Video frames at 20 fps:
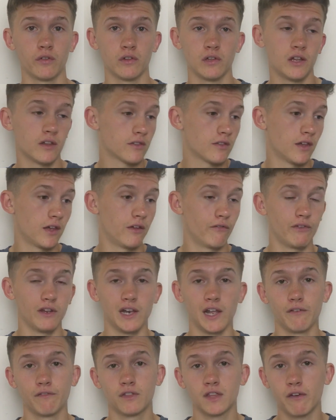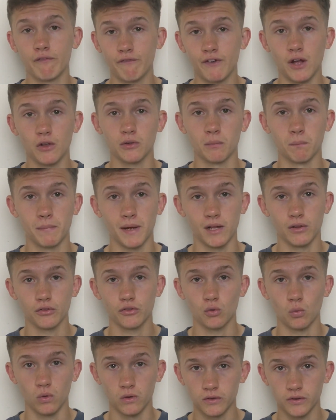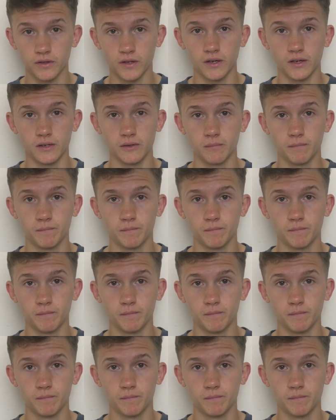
Let's say they left £10,000 to one side.